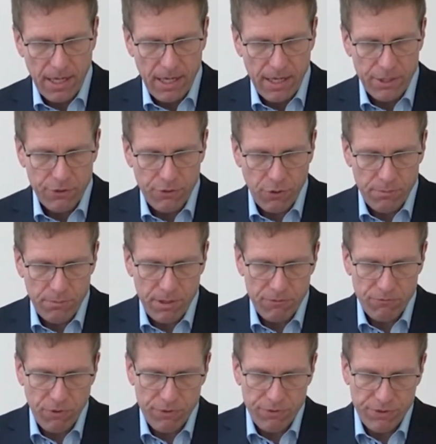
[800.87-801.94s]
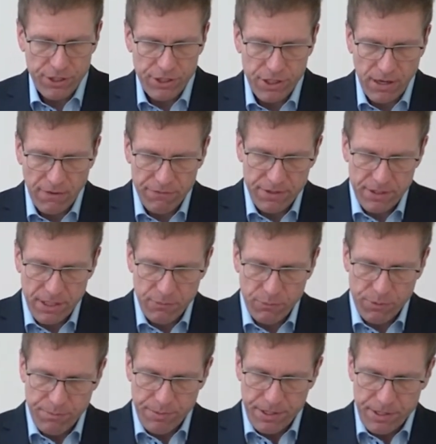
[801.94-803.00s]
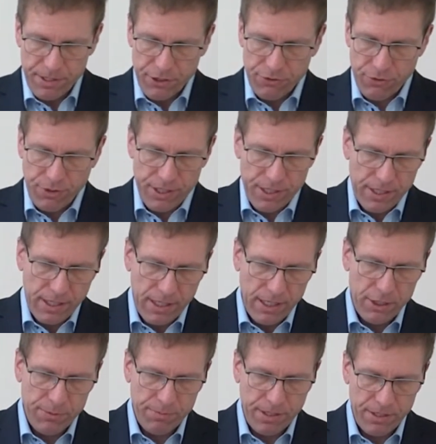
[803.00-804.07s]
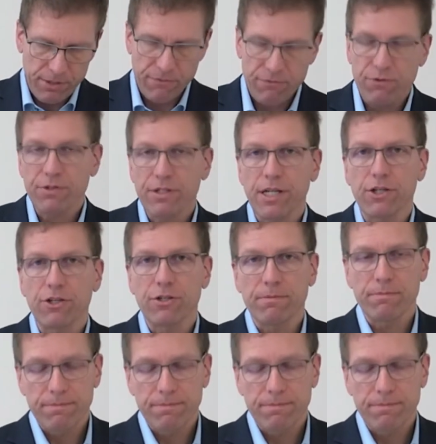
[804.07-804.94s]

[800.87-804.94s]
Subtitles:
A normal rotary shaft seal would be destroyed at high speeds of rotation.